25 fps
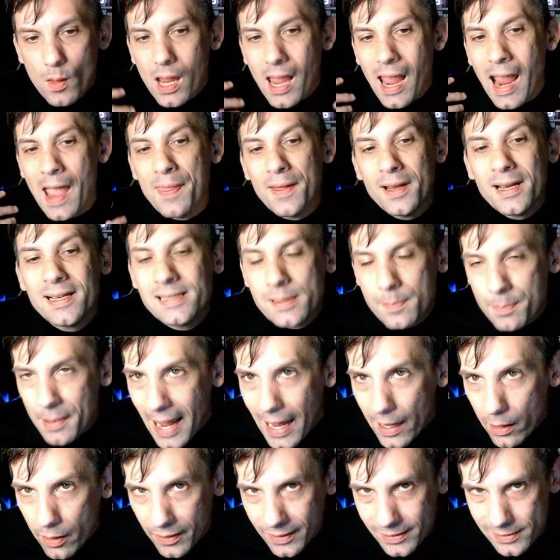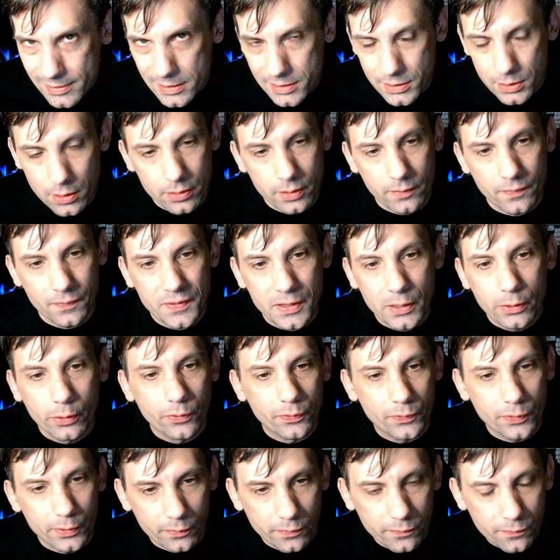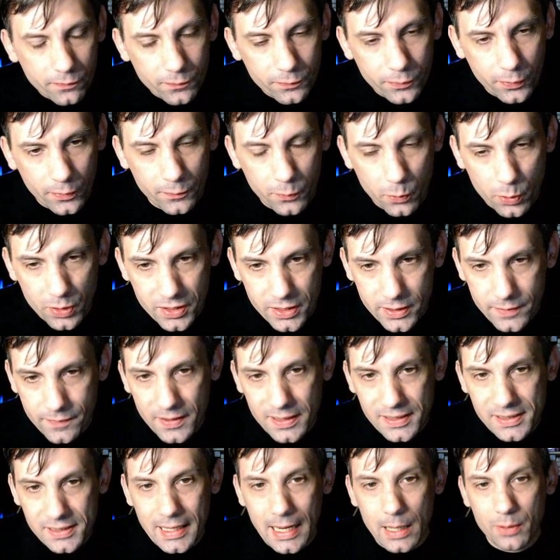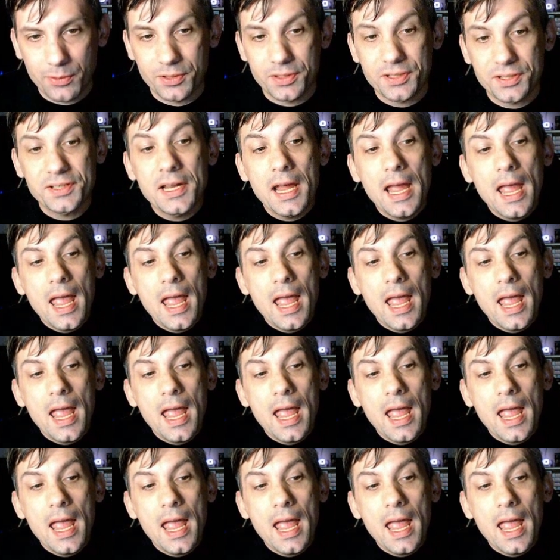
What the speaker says: And then it's a battle that sits on the field for 4 defense counters.